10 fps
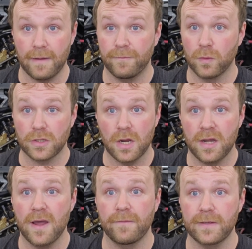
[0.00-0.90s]
I've worked
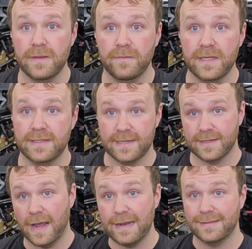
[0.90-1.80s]
on enough EVs
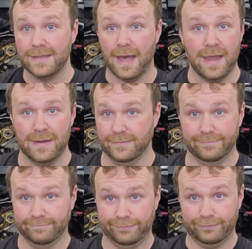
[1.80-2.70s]
as an ICE guy,
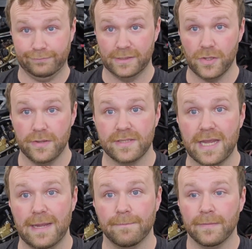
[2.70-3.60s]
and it's all the
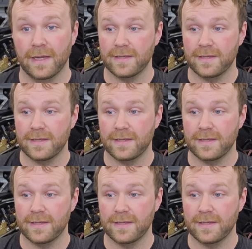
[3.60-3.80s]
same.